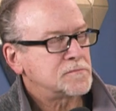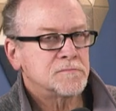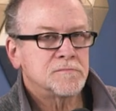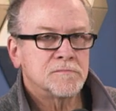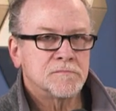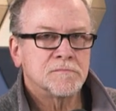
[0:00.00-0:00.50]

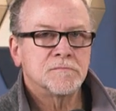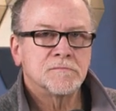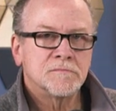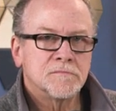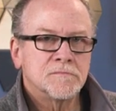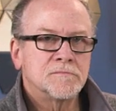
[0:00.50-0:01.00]

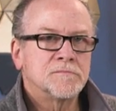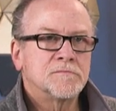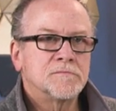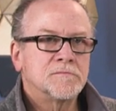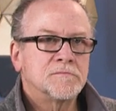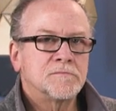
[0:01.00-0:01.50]

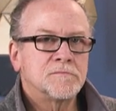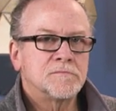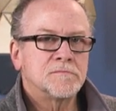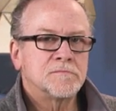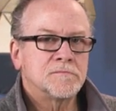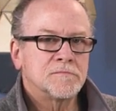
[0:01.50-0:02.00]

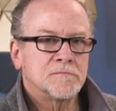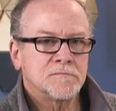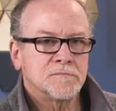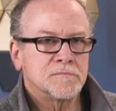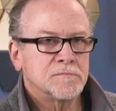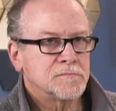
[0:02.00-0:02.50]

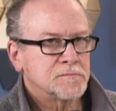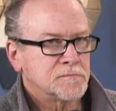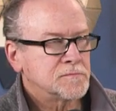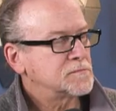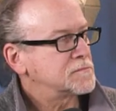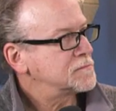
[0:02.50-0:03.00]

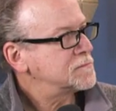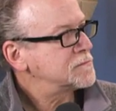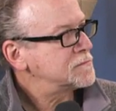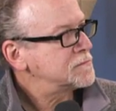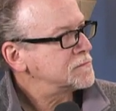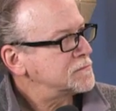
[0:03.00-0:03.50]

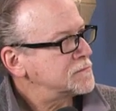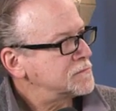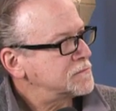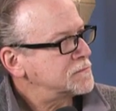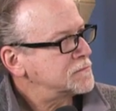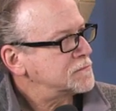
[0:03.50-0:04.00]

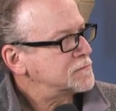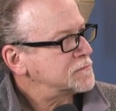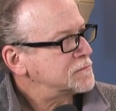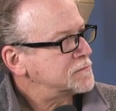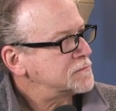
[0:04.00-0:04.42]
(not speaking)